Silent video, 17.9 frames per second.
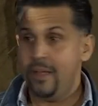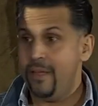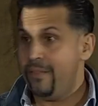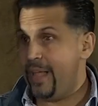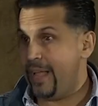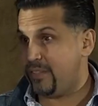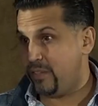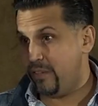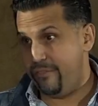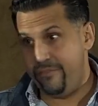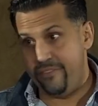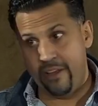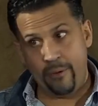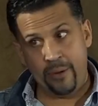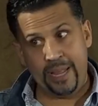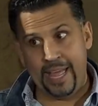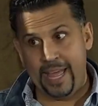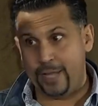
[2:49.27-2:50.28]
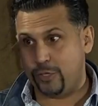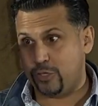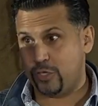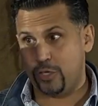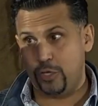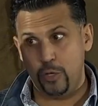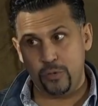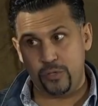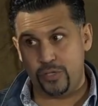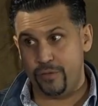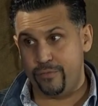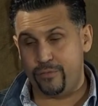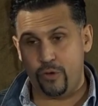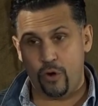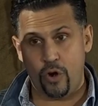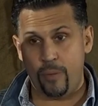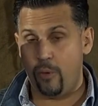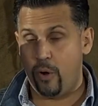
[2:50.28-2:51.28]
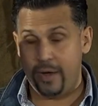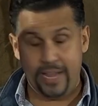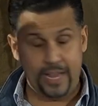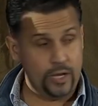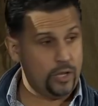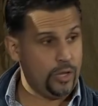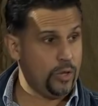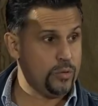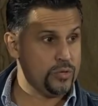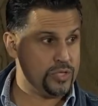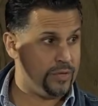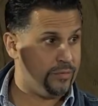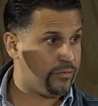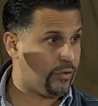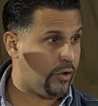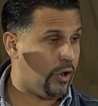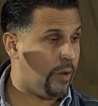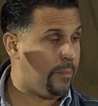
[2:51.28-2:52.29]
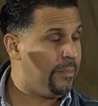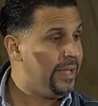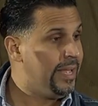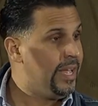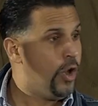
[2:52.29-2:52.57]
that's a very exclusive term or inclusive term